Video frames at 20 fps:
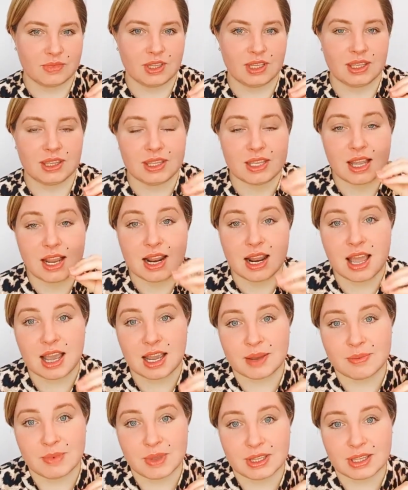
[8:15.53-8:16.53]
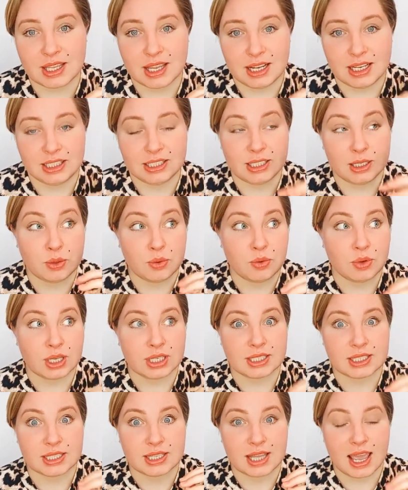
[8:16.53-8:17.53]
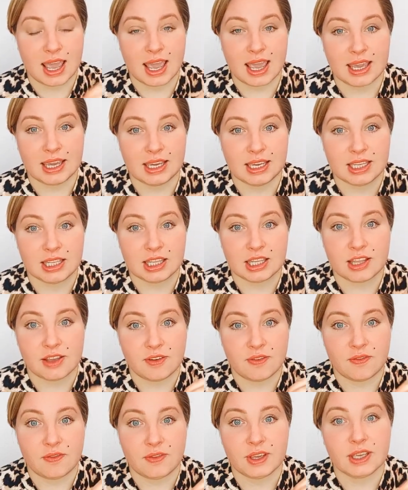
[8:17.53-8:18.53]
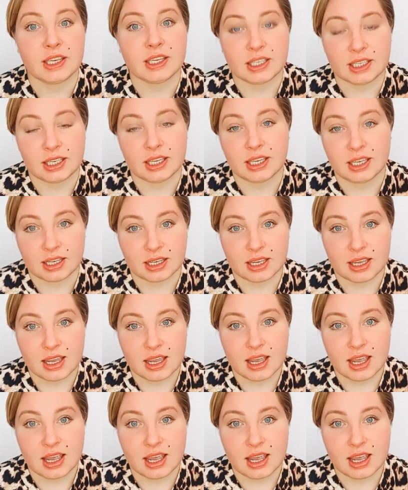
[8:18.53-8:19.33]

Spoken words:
in the lack mentality, we stay in the thinking,